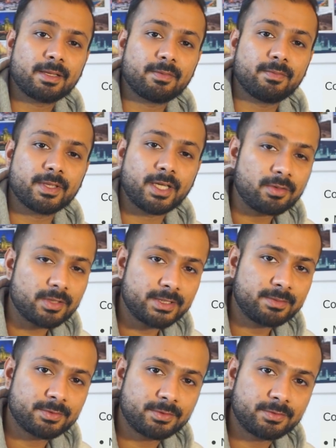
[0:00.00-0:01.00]
Without
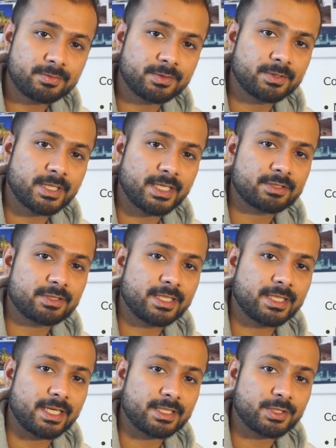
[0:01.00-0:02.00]
any proof, you can actually
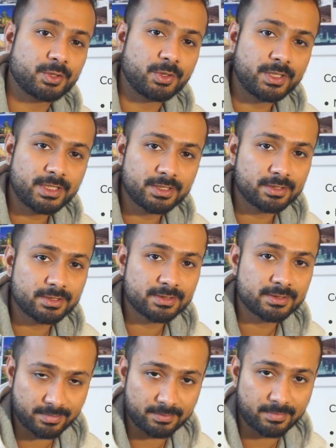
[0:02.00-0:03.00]
get 20 euros
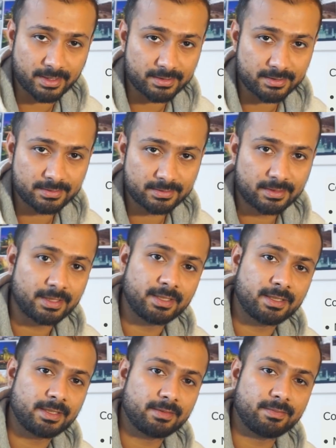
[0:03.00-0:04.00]
per month
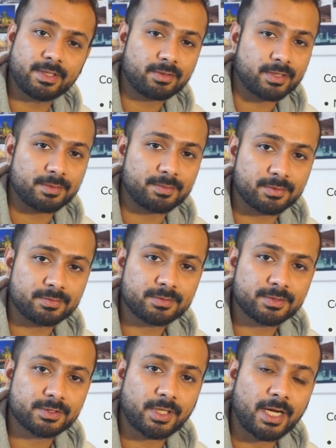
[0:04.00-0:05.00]
without any proof.
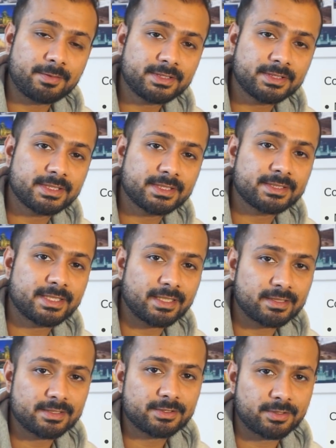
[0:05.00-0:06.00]
So I would suggest
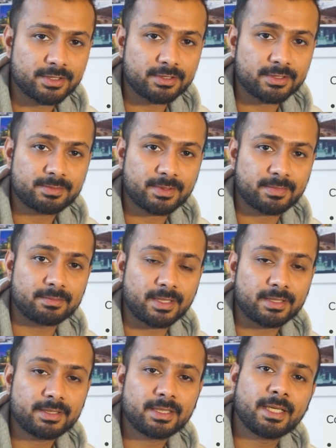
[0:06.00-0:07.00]
take this 20 euros per
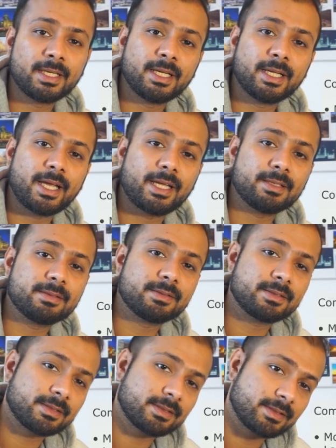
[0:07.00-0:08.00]
month, and
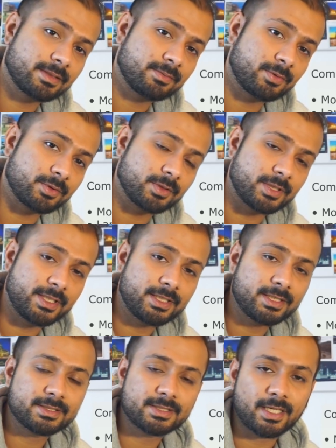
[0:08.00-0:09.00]
for the year
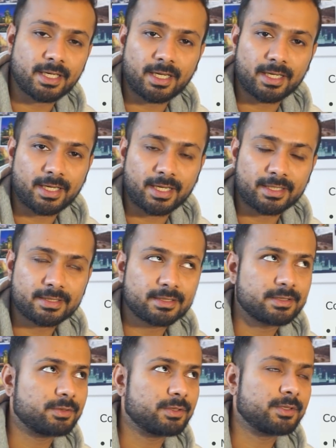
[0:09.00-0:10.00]
it's like
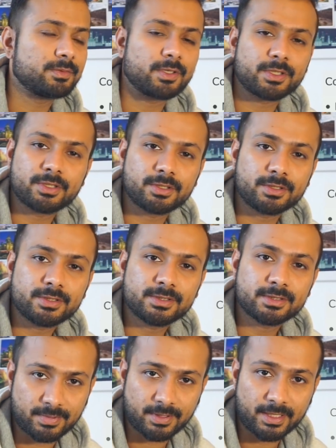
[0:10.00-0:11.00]
240
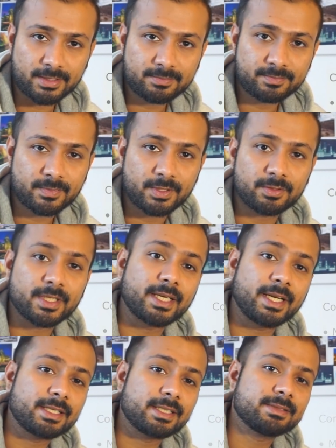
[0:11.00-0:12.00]
euros per annum. You can
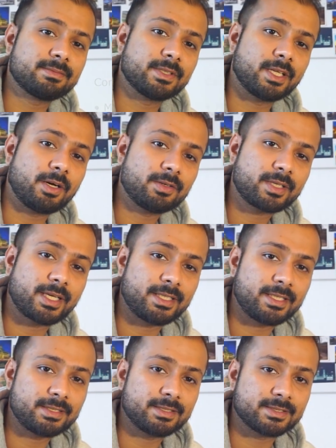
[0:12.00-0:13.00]
get this without
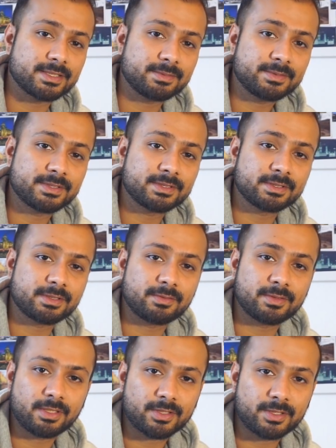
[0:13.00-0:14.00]
any receipts or
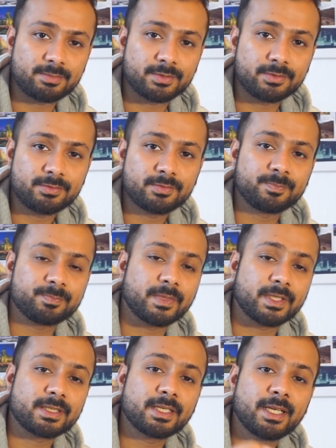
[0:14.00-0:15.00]
without any proof. But